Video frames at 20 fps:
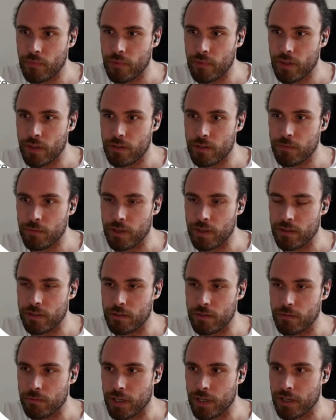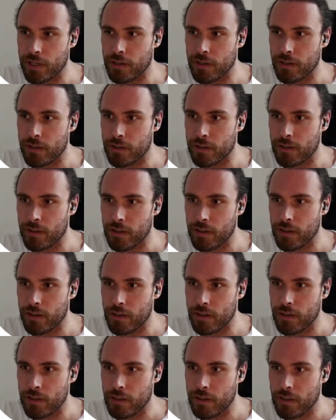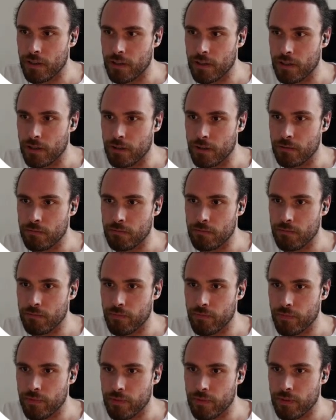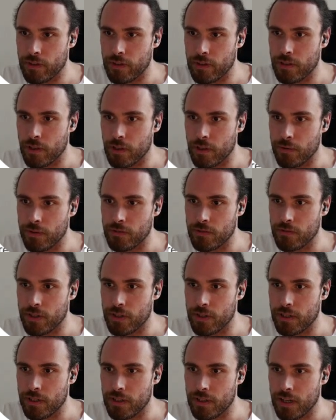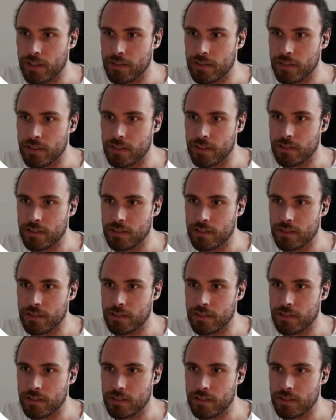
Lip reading: Let's make this bigger. Oh, doesn't always render nicely.